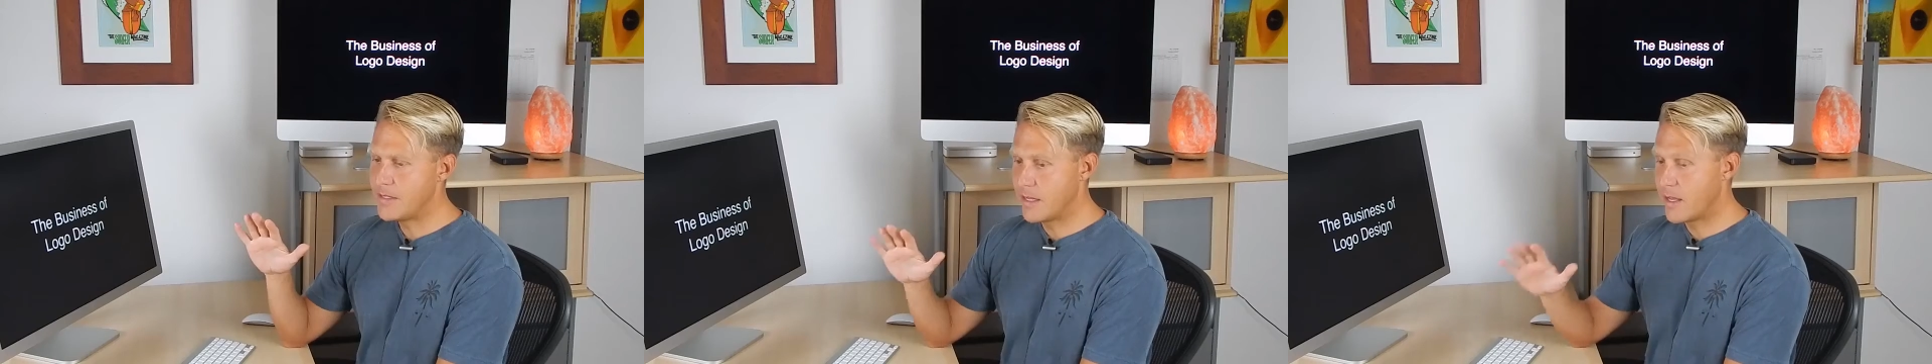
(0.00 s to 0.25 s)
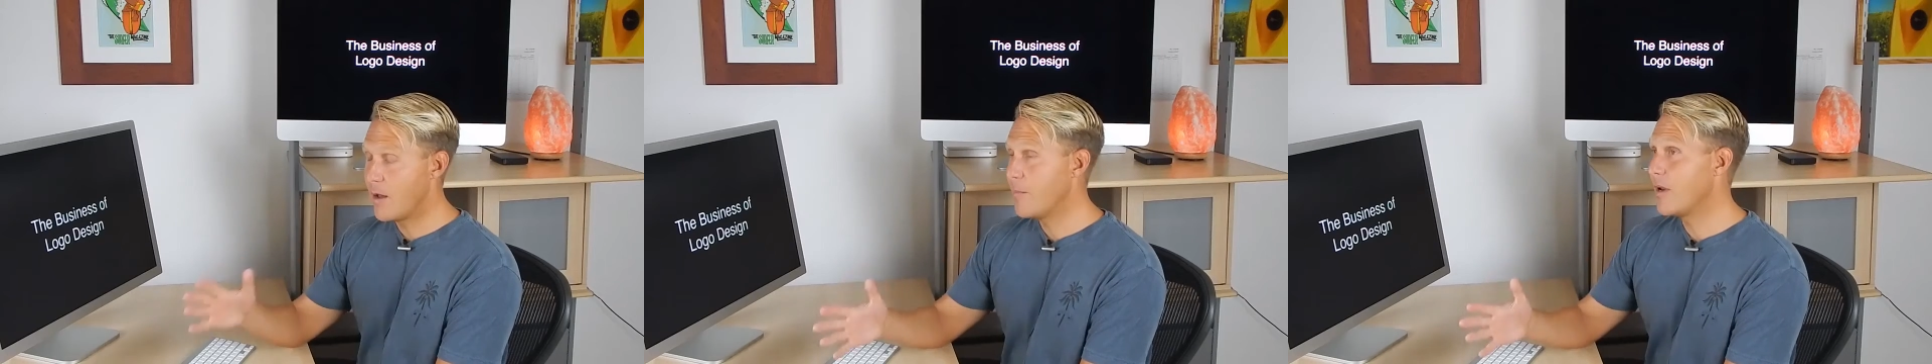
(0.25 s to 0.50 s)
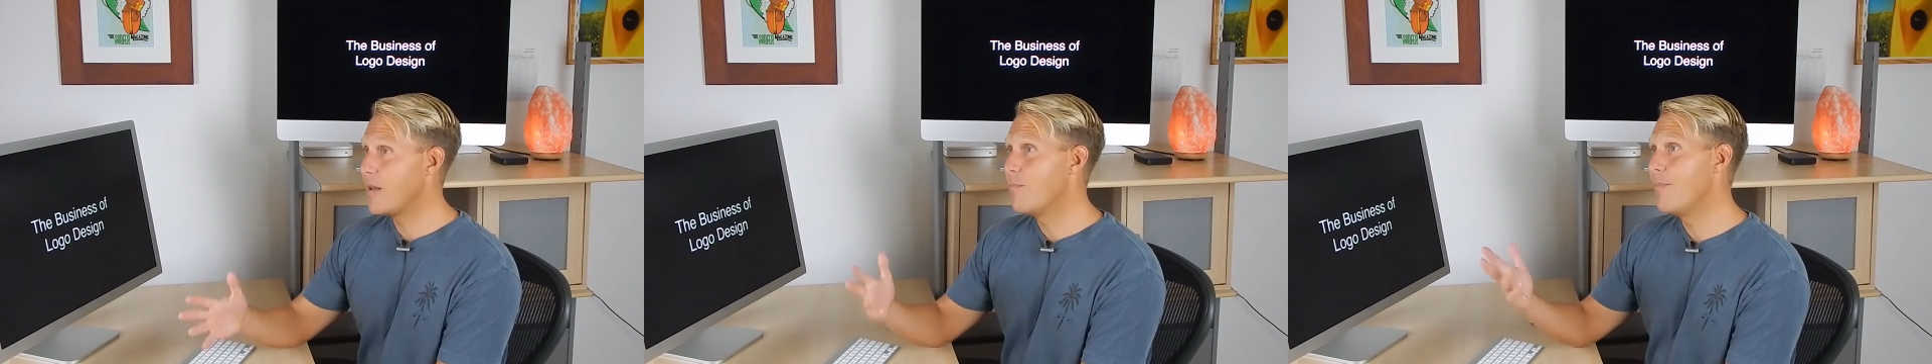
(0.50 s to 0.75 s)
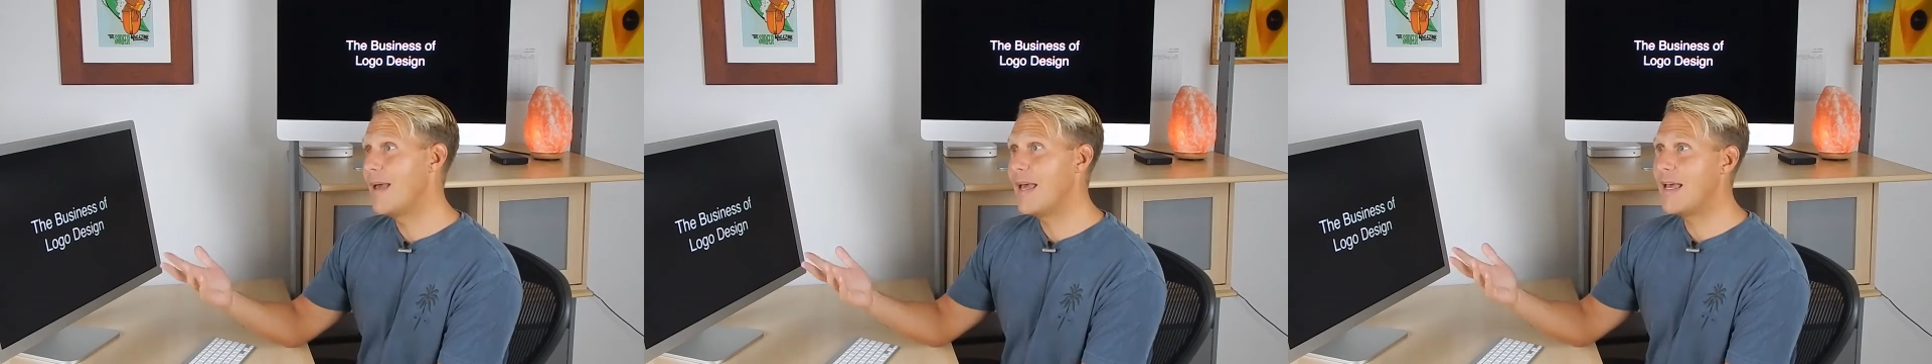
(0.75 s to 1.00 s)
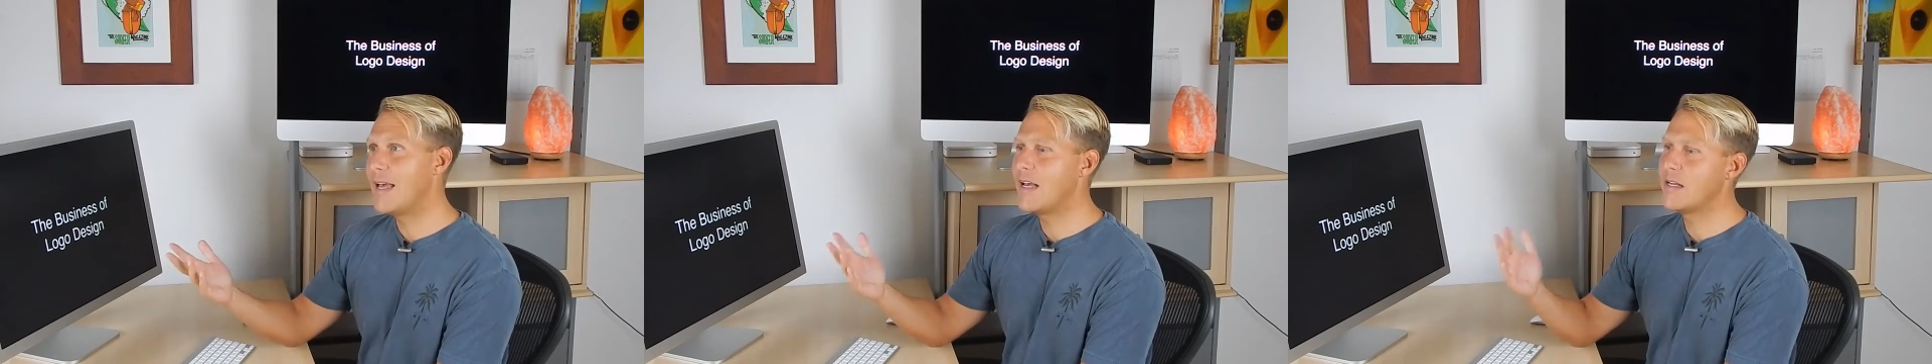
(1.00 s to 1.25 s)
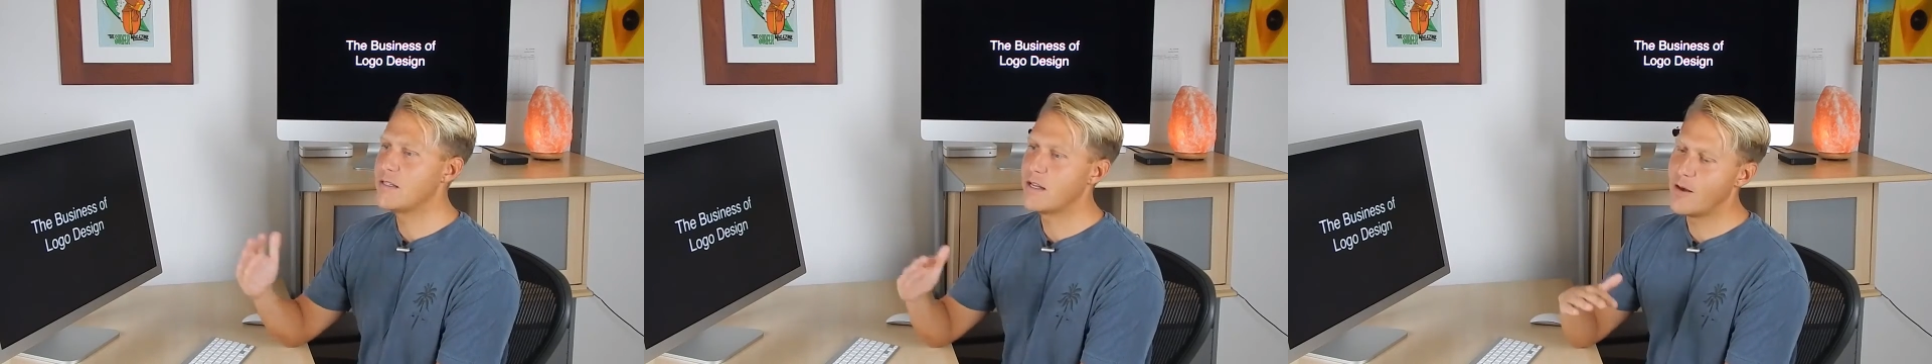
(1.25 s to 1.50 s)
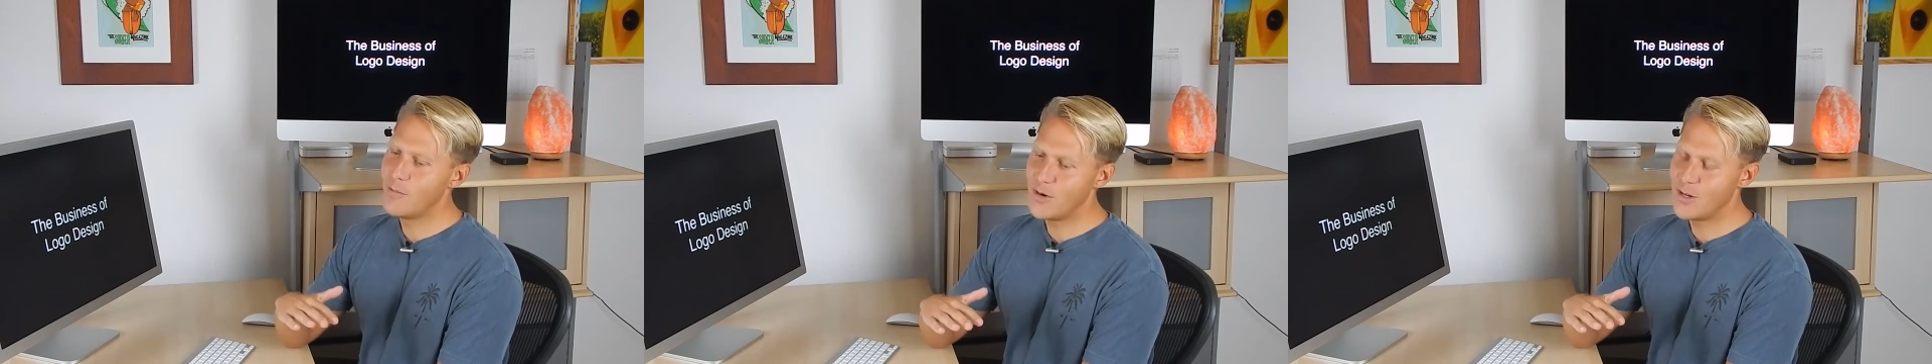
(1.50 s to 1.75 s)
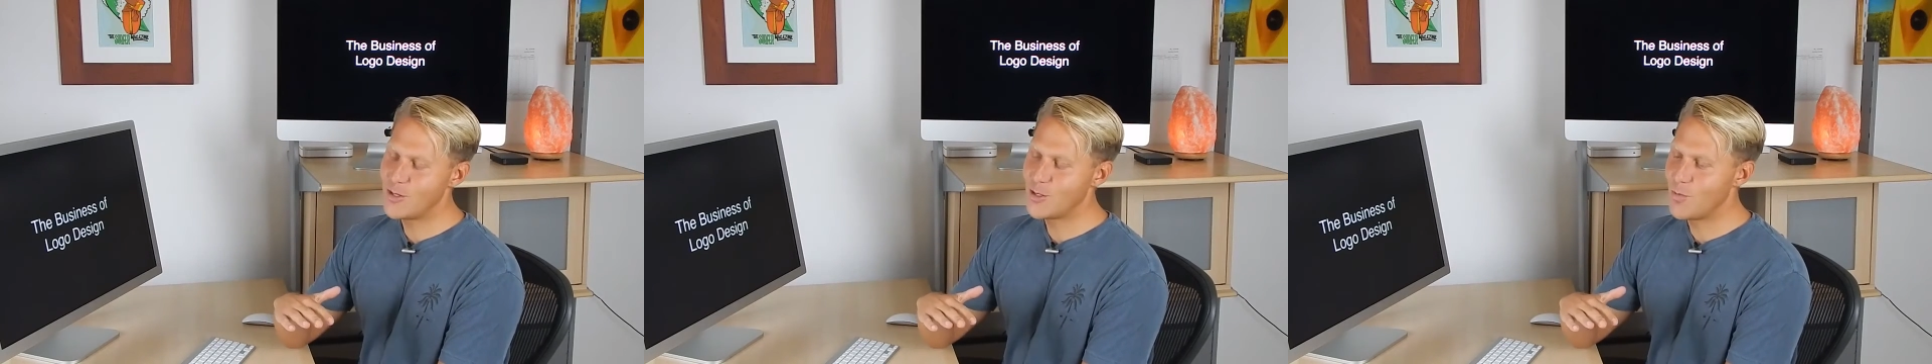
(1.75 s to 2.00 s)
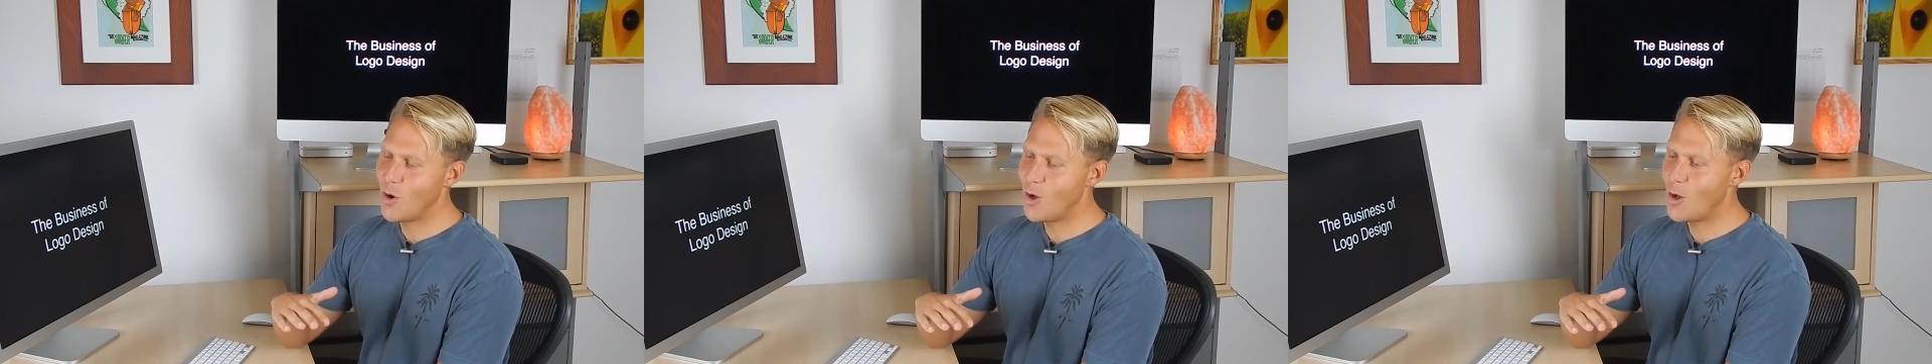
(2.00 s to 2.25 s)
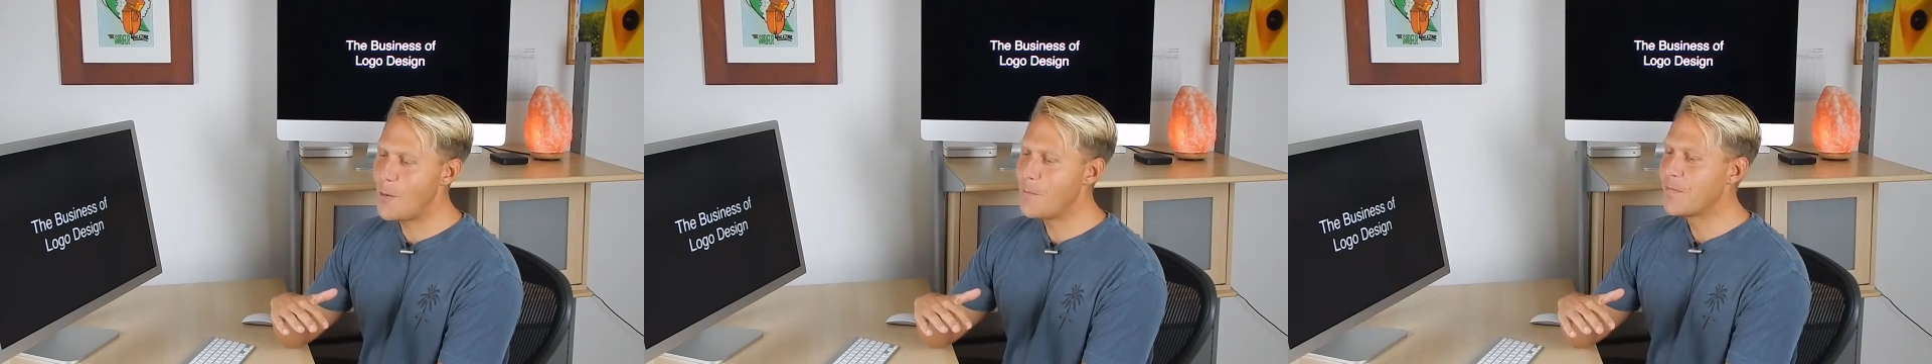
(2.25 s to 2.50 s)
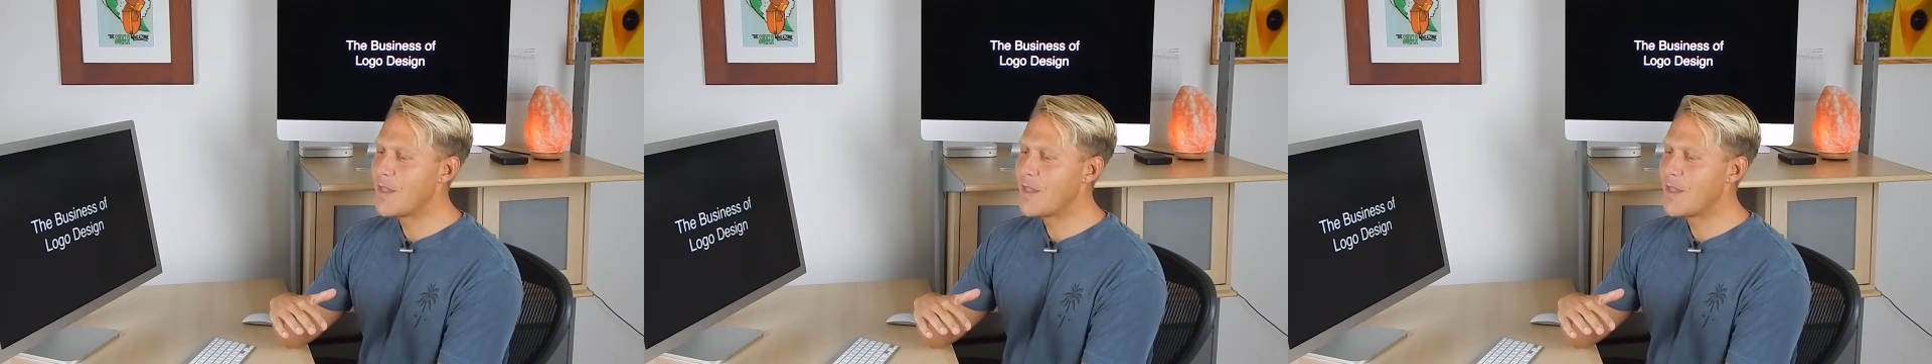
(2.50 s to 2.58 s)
Is the company big? Is the company small?